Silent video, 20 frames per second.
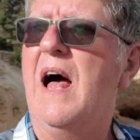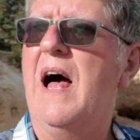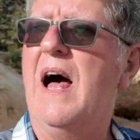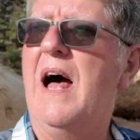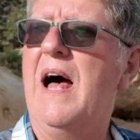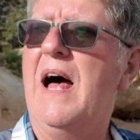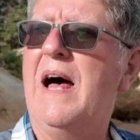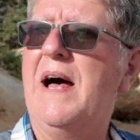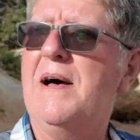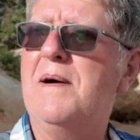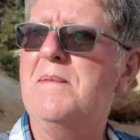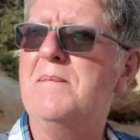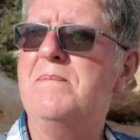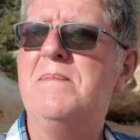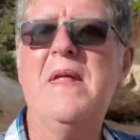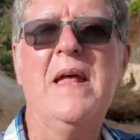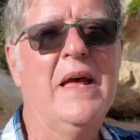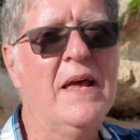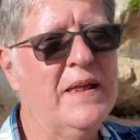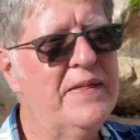
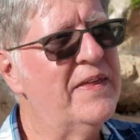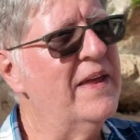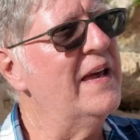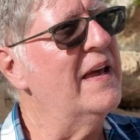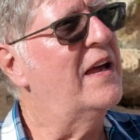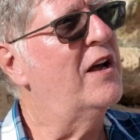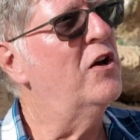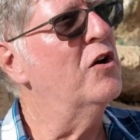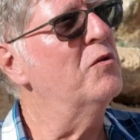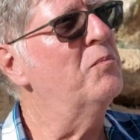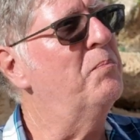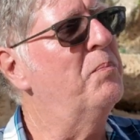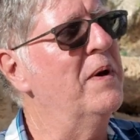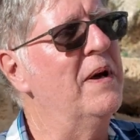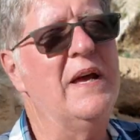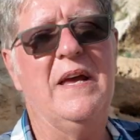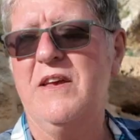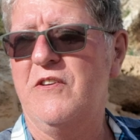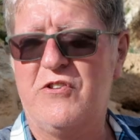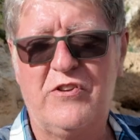Um, it could
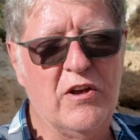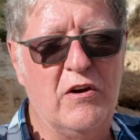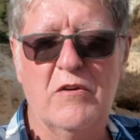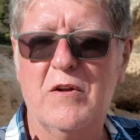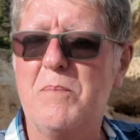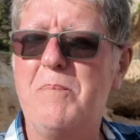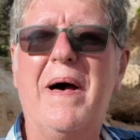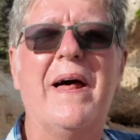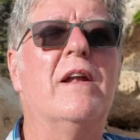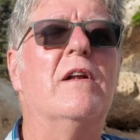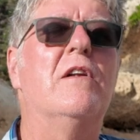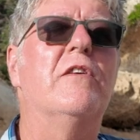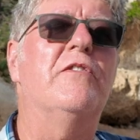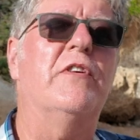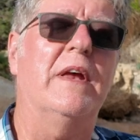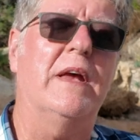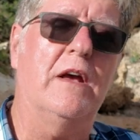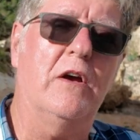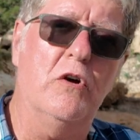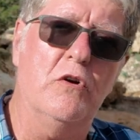be solar
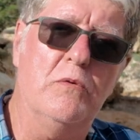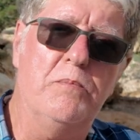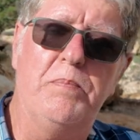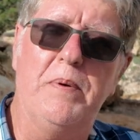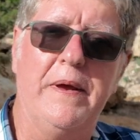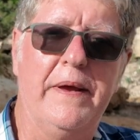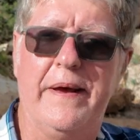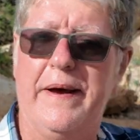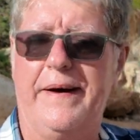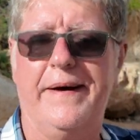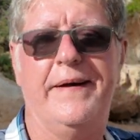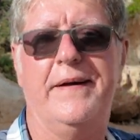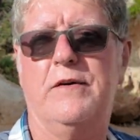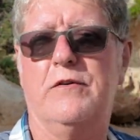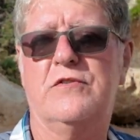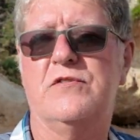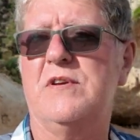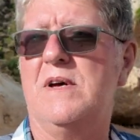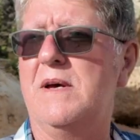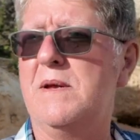panels, it could be iron
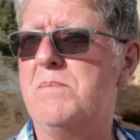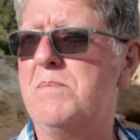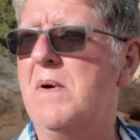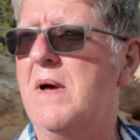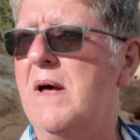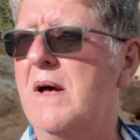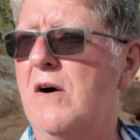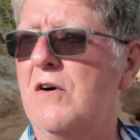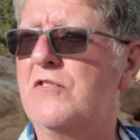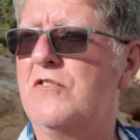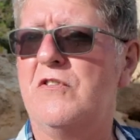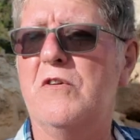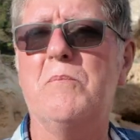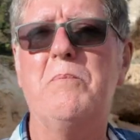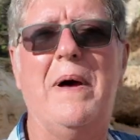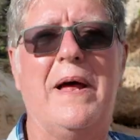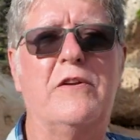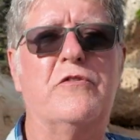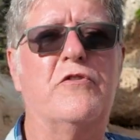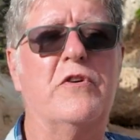oxide uh,
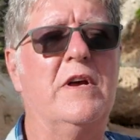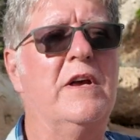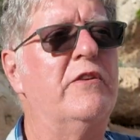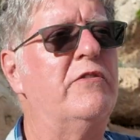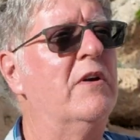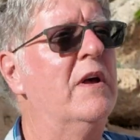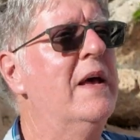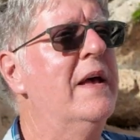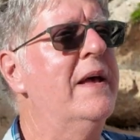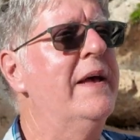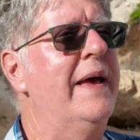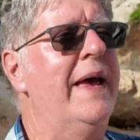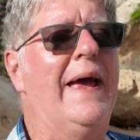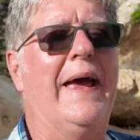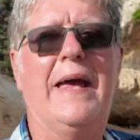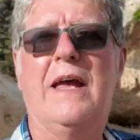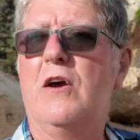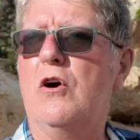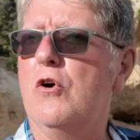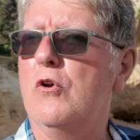oxygen batteries,
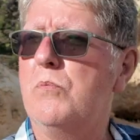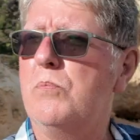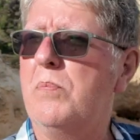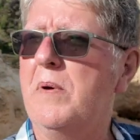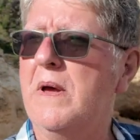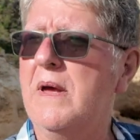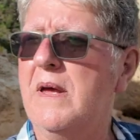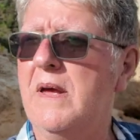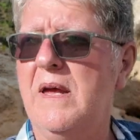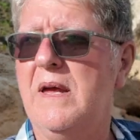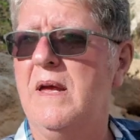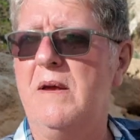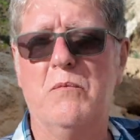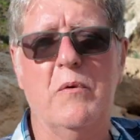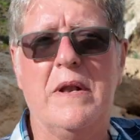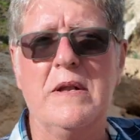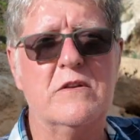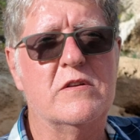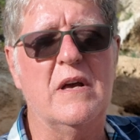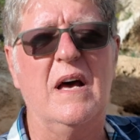it could be
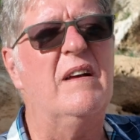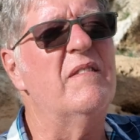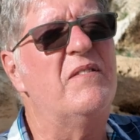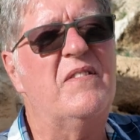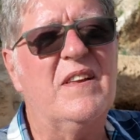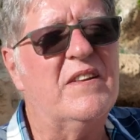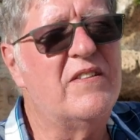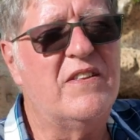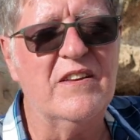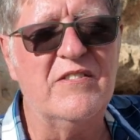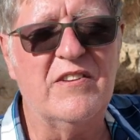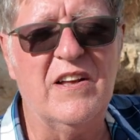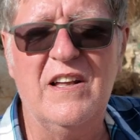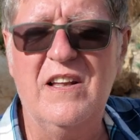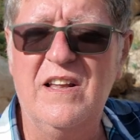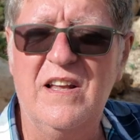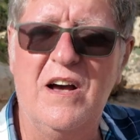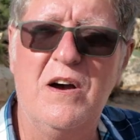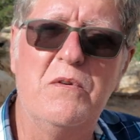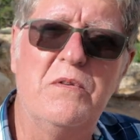wind. There's a
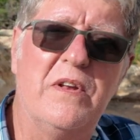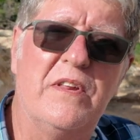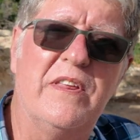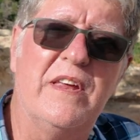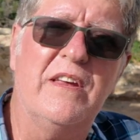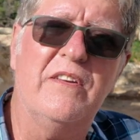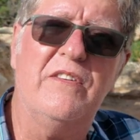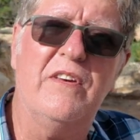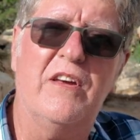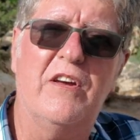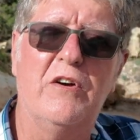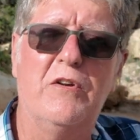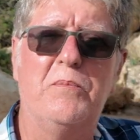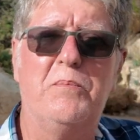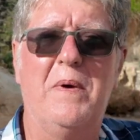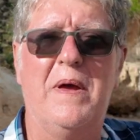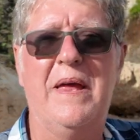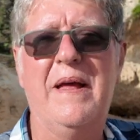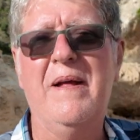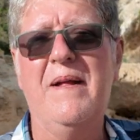load of things it
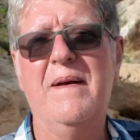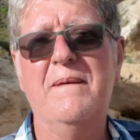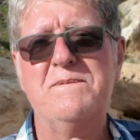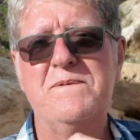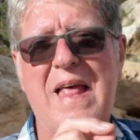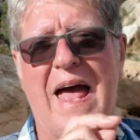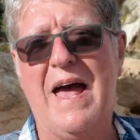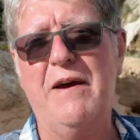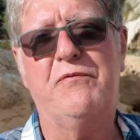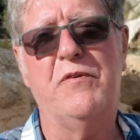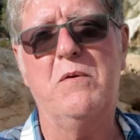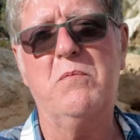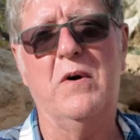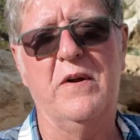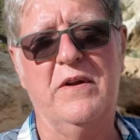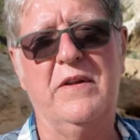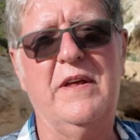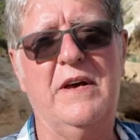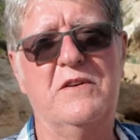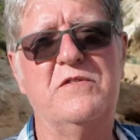could be. Every
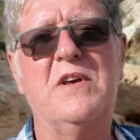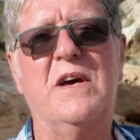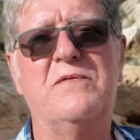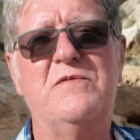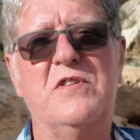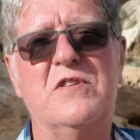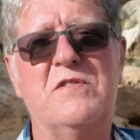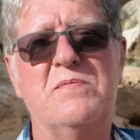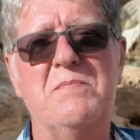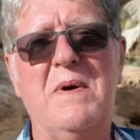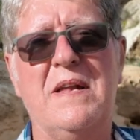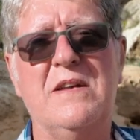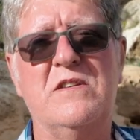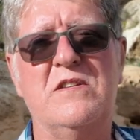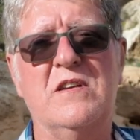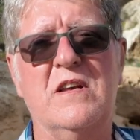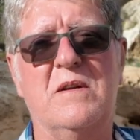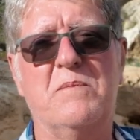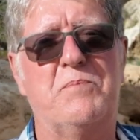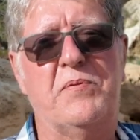one of those I've just
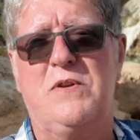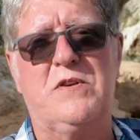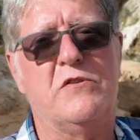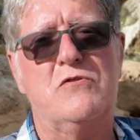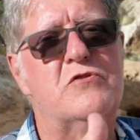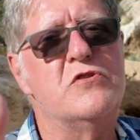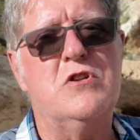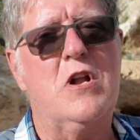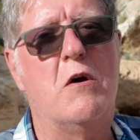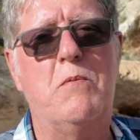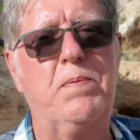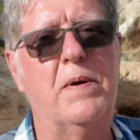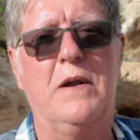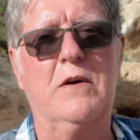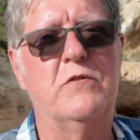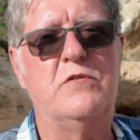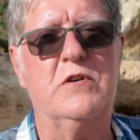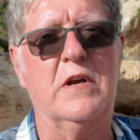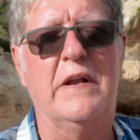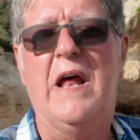mentioned produce no
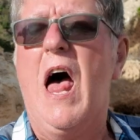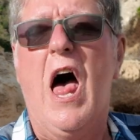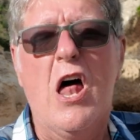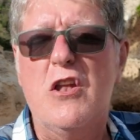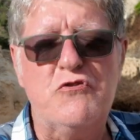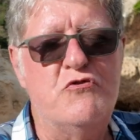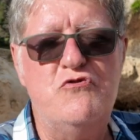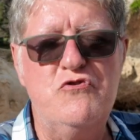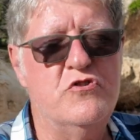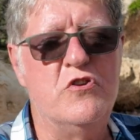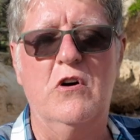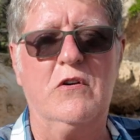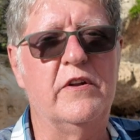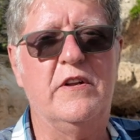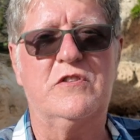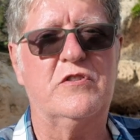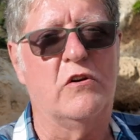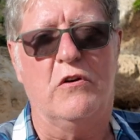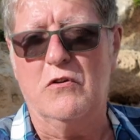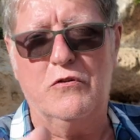pollution,
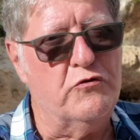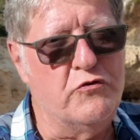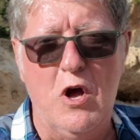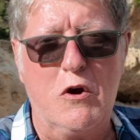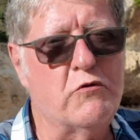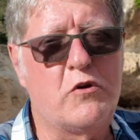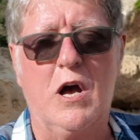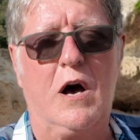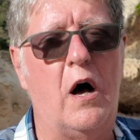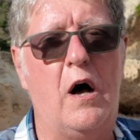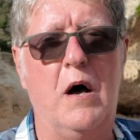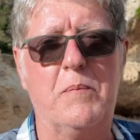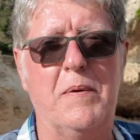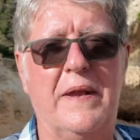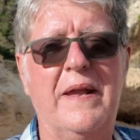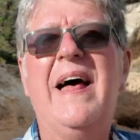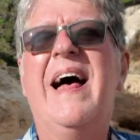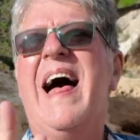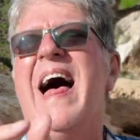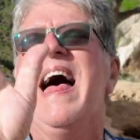none at all, no
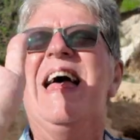carbon.